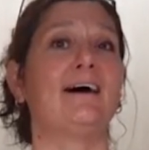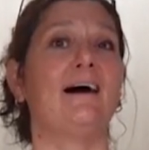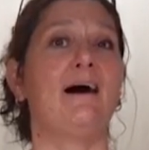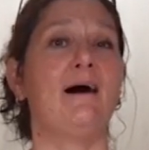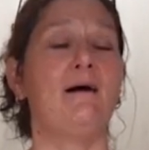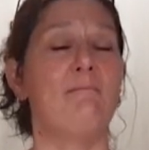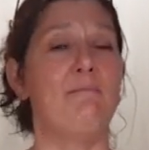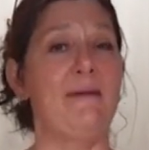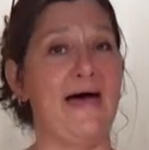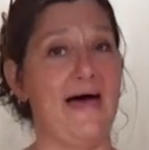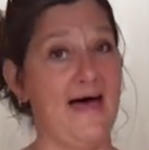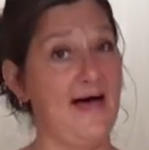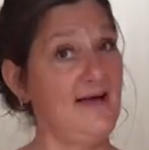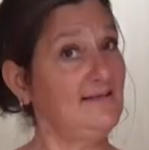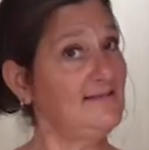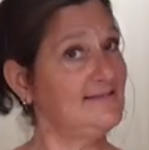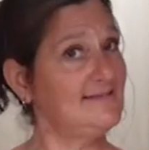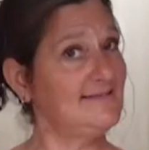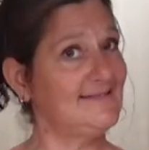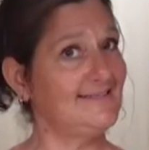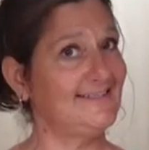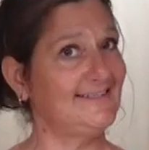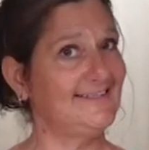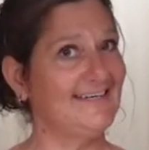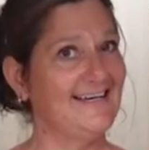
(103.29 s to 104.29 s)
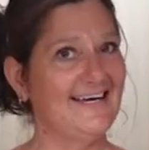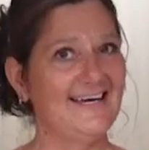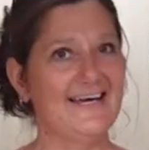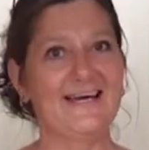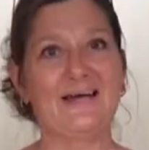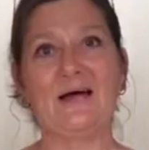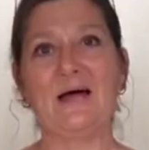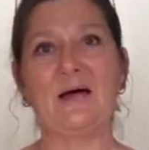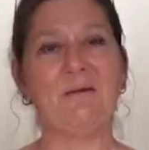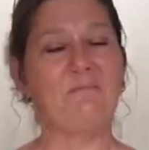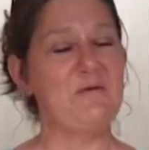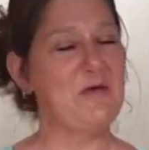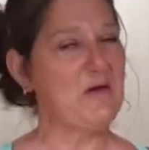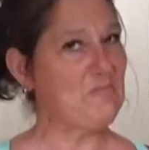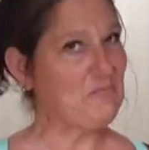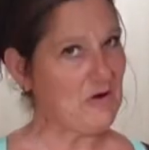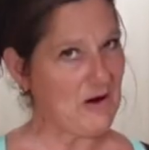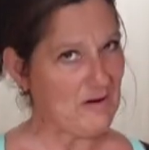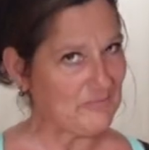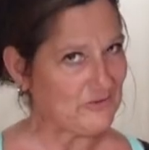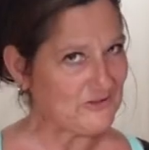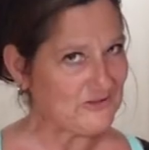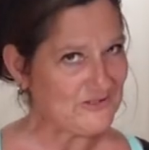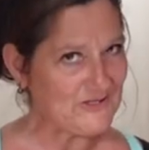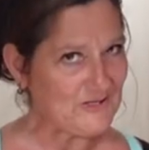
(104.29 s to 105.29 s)
a mast and be a
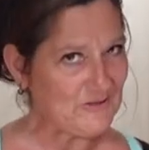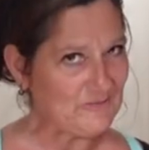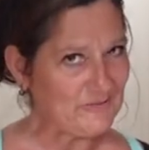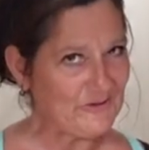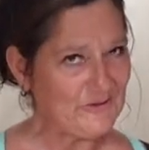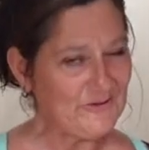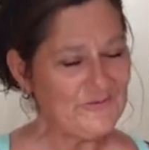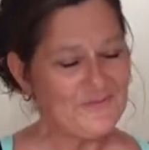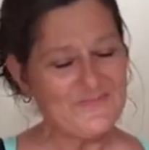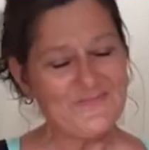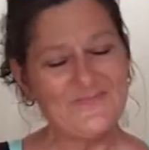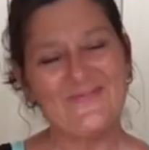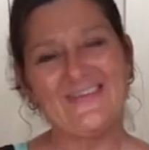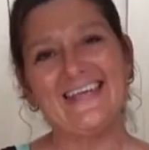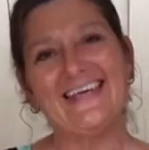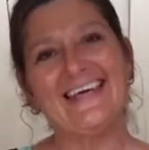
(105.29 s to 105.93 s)
proper sailboat.